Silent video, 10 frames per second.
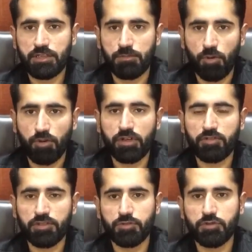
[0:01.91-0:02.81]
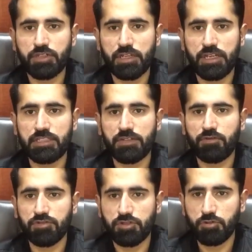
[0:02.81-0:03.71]
important constitutional case of
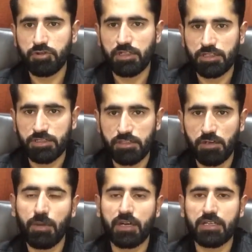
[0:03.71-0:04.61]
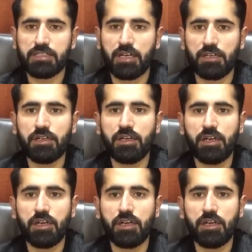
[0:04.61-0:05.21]
constitutional history of Pakistan,